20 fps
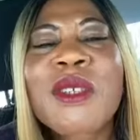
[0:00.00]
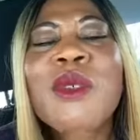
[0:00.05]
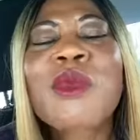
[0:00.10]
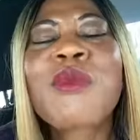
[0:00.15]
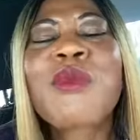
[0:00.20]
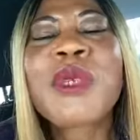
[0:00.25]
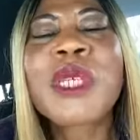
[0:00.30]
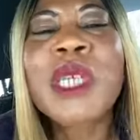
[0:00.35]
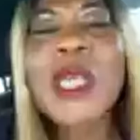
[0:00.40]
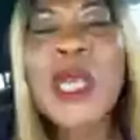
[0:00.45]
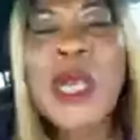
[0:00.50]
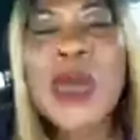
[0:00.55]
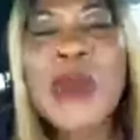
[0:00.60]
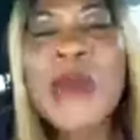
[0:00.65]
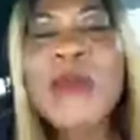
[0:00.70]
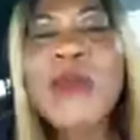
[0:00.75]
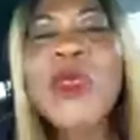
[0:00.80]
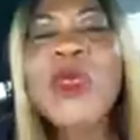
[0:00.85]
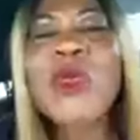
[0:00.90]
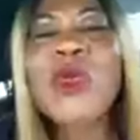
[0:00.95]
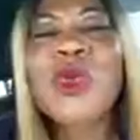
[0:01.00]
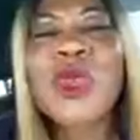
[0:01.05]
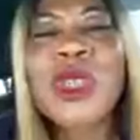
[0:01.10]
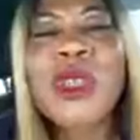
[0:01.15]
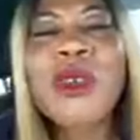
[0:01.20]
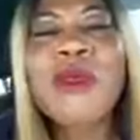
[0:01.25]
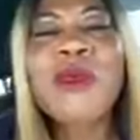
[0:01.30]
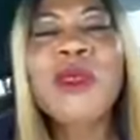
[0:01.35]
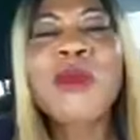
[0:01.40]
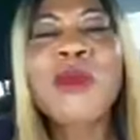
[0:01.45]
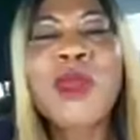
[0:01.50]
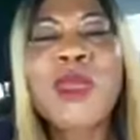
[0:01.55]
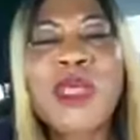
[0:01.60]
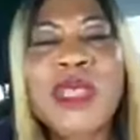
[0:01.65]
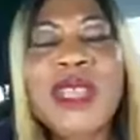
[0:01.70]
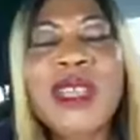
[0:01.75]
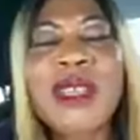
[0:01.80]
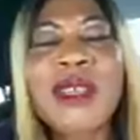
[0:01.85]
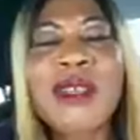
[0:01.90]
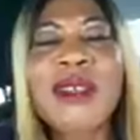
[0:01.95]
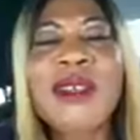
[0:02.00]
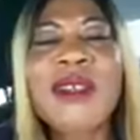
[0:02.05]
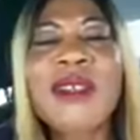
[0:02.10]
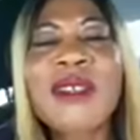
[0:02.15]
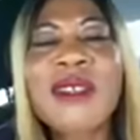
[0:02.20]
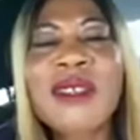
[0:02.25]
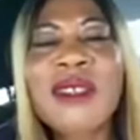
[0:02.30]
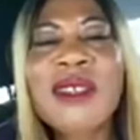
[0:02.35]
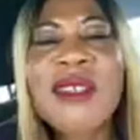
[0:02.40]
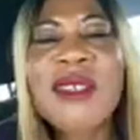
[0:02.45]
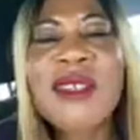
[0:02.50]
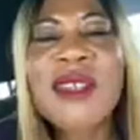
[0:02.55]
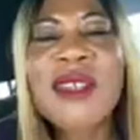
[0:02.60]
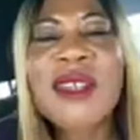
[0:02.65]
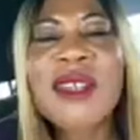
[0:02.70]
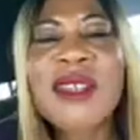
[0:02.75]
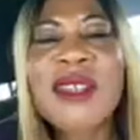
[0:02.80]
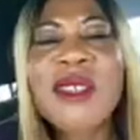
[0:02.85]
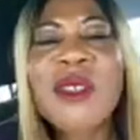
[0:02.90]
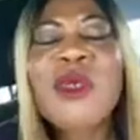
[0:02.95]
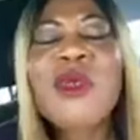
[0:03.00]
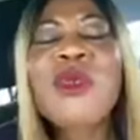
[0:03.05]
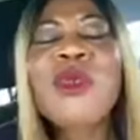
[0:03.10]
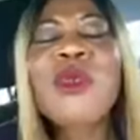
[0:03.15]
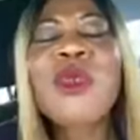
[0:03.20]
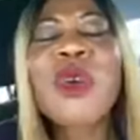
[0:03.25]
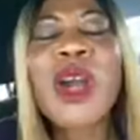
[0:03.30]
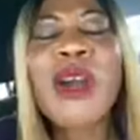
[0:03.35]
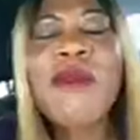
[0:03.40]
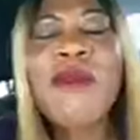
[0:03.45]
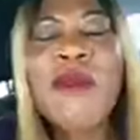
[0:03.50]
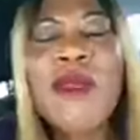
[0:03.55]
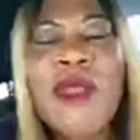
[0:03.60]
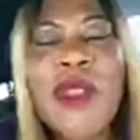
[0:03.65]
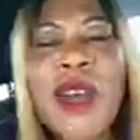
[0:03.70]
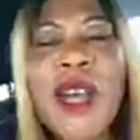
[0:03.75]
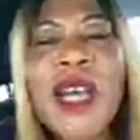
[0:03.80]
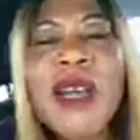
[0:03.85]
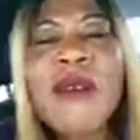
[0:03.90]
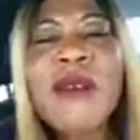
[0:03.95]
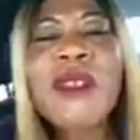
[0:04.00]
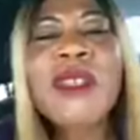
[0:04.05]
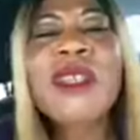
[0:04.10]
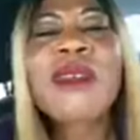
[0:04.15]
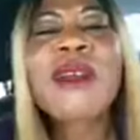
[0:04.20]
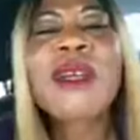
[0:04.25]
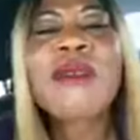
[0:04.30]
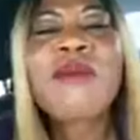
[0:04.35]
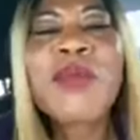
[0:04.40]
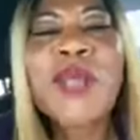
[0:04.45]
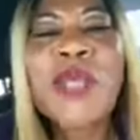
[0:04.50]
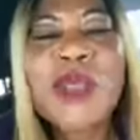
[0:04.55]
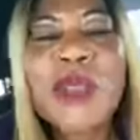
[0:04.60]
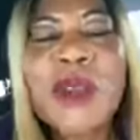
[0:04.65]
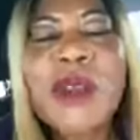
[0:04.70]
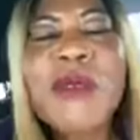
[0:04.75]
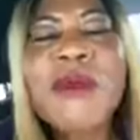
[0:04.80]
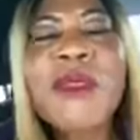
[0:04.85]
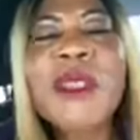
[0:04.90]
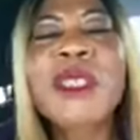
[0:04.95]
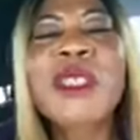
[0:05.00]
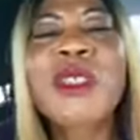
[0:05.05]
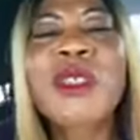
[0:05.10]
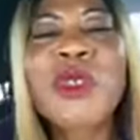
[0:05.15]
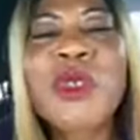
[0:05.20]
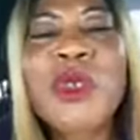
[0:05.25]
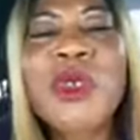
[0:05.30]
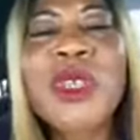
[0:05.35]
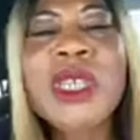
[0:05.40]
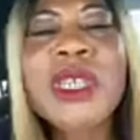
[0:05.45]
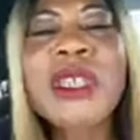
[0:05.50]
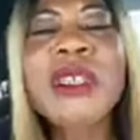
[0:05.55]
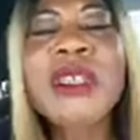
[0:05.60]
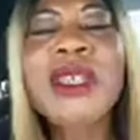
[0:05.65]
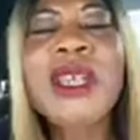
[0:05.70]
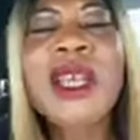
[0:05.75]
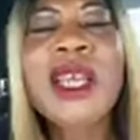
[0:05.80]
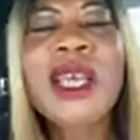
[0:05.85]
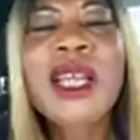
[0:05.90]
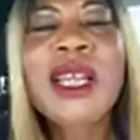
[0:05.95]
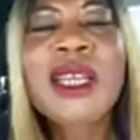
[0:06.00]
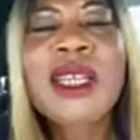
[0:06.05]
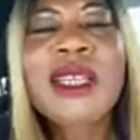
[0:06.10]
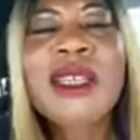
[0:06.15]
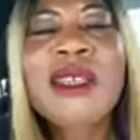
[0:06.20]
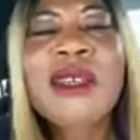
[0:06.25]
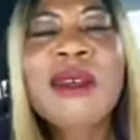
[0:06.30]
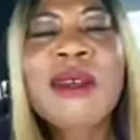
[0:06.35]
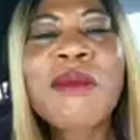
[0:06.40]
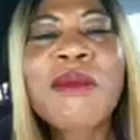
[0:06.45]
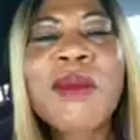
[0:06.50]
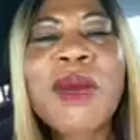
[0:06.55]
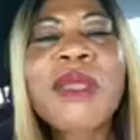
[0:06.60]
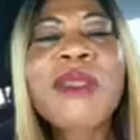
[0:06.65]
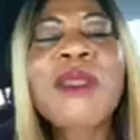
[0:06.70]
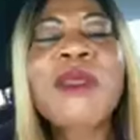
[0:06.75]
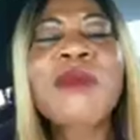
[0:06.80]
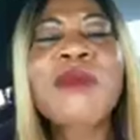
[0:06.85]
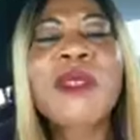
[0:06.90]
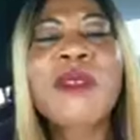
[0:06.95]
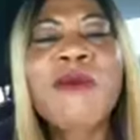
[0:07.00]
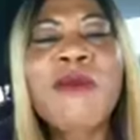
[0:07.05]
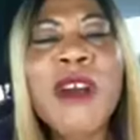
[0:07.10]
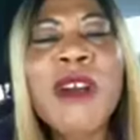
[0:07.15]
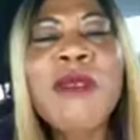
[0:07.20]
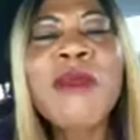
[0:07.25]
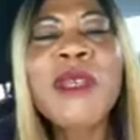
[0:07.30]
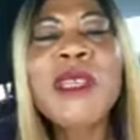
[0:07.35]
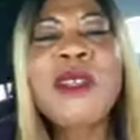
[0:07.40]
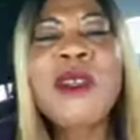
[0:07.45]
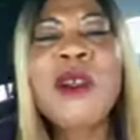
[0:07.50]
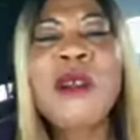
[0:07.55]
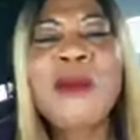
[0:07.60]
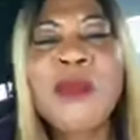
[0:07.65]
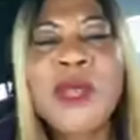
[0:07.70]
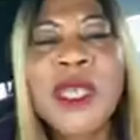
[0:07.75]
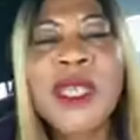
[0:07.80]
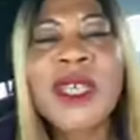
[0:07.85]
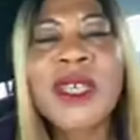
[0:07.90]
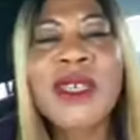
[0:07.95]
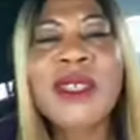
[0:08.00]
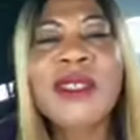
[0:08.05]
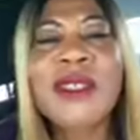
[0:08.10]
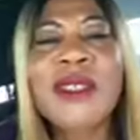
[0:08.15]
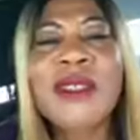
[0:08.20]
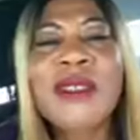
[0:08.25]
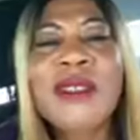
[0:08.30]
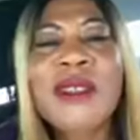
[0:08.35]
to become children of the Most High God. So you have now become the children, part of the family of God.